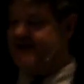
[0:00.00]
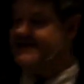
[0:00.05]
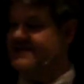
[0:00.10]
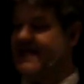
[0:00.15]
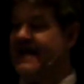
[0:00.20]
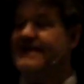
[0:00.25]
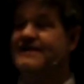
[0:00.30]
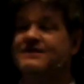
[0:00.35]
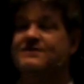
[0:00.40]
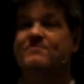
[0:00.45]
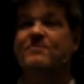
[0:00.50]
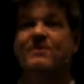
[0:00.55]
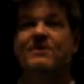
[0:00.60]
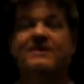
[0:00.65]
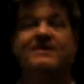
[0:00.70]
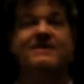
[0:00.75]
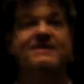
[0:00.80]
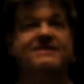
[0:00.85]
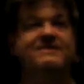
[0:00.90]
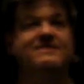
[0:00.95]
his latest
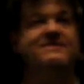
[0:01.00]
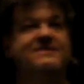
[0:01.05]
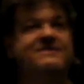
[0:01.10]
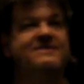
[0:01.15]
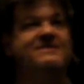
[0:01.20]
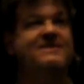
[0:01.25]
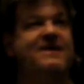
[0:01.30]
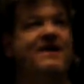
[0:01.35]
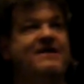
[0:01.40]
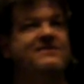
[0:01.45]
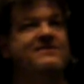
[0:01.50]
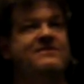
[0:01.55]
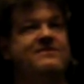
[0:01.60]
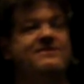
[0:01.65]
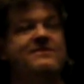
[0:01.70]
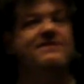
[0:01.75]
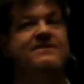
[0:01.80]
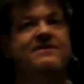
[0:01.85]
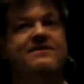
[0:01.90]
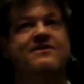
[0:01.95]
book, is
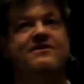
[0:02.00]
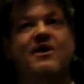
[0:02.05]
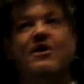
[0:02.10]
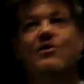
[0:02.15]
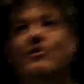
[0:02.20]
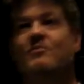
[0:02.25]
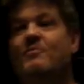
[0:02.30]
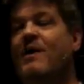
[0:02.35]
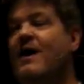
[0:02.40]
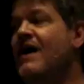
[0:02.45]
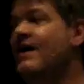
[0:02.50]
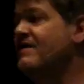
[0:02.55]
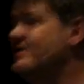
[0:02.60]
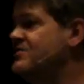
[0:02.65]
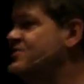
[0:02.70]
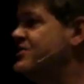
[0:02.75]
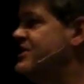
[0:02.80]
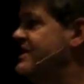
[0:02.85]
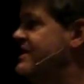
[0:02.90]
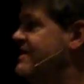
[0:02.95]
titled No
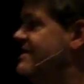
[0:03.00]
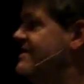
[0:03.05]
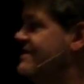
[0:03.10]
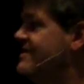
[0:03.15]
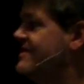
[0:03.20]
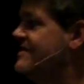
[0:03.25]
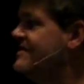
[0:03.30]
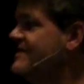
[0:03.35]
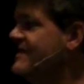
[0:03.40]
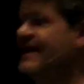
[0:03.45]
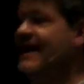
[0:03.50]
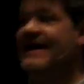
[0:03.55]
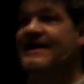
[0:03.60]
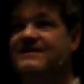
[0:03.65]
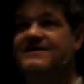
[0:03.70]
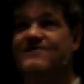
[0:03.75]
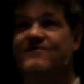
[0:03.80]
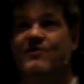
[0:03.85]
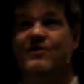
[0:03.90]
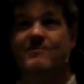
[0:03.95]
Apology, The
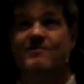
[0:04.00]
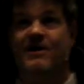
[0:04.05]
Case for